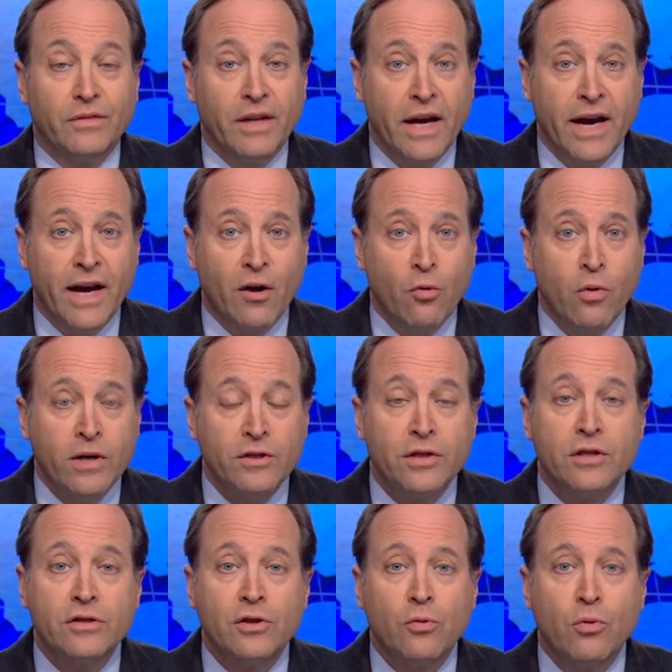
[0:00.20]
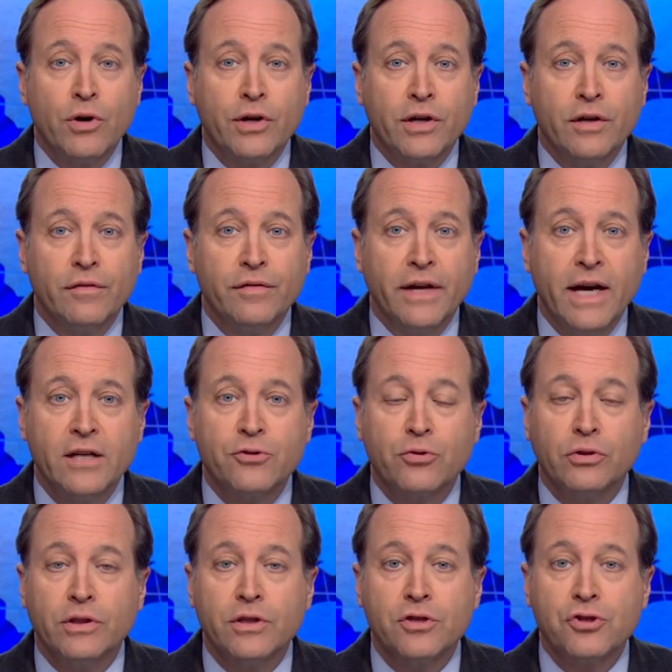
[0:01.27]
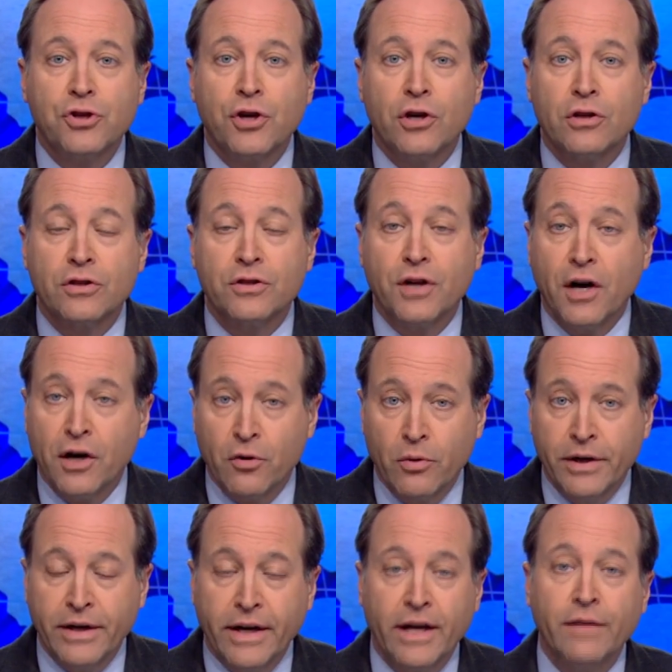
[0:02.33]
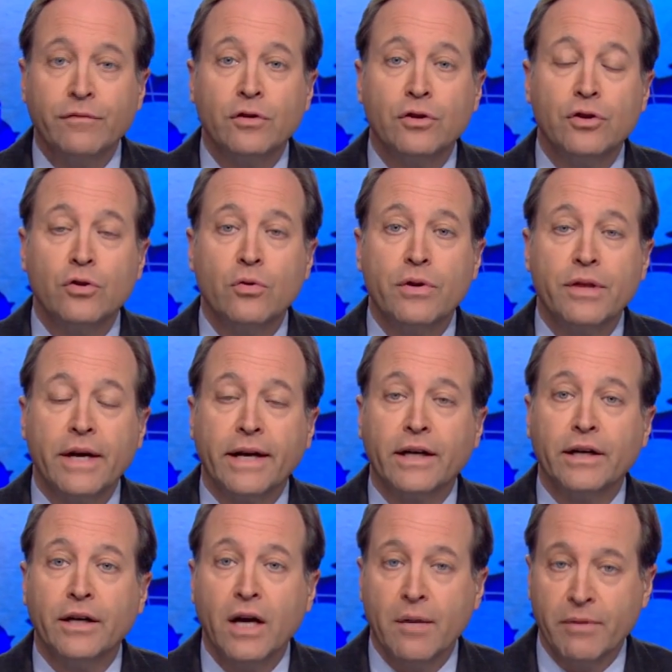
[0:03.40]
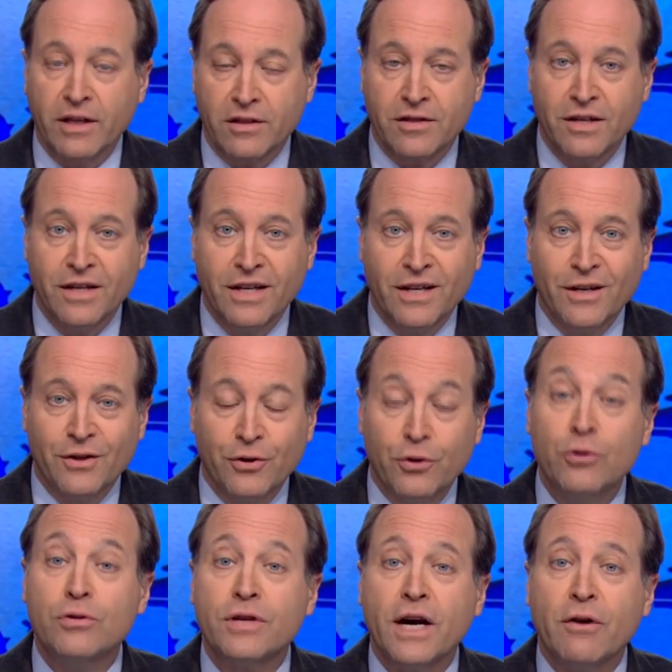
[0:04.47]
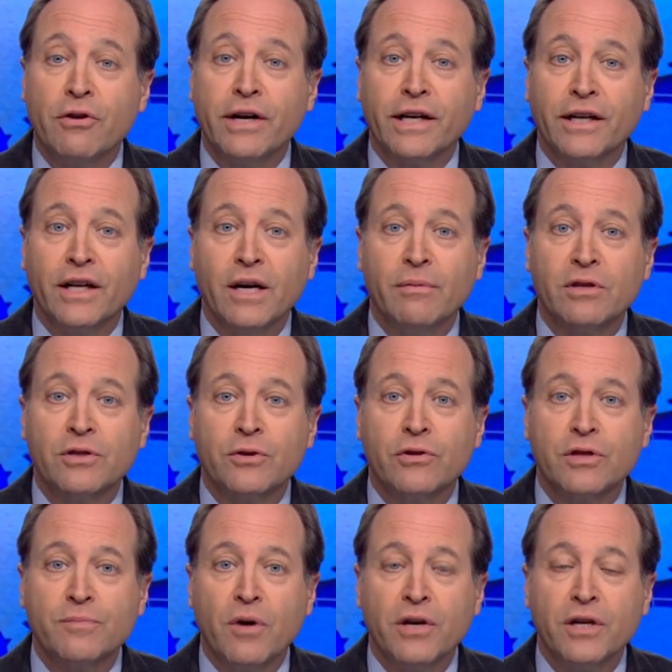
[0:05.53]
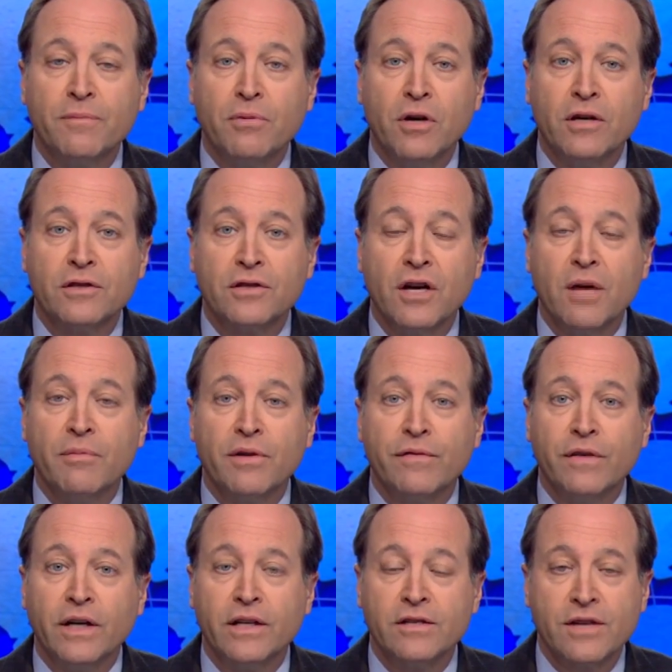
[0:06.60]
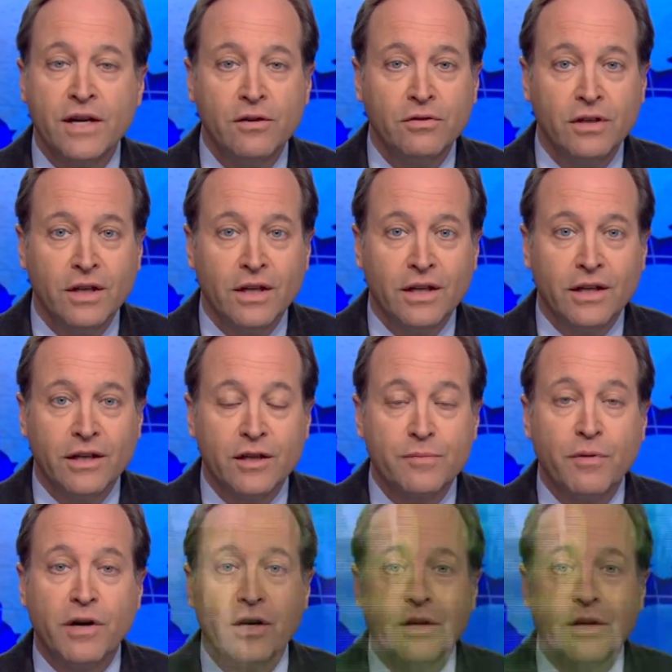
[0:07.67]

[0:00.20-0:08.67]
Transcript: Now, what does the work of naturalist Charles Darwin have to do with economics? NewsHour economics correspondent Paul Solman finds out. It's